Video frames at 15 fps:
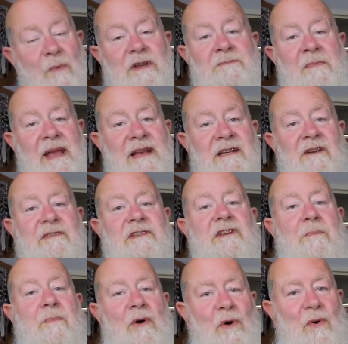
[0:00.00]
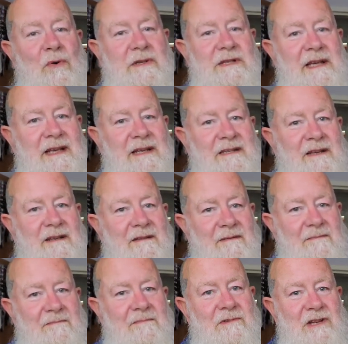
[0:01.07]
which means I've supported
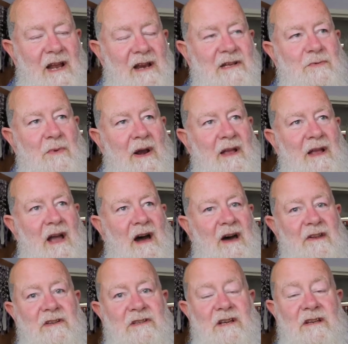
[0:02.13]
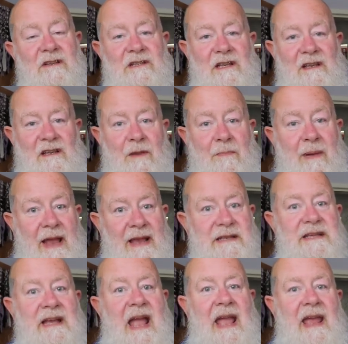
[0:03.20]
Chalice Well and Gardens because you pay
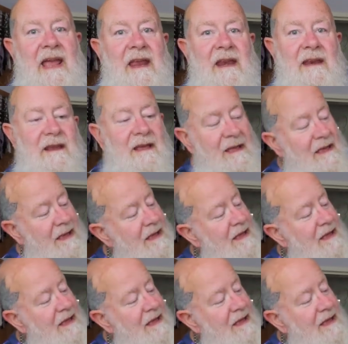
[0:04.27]
to get in,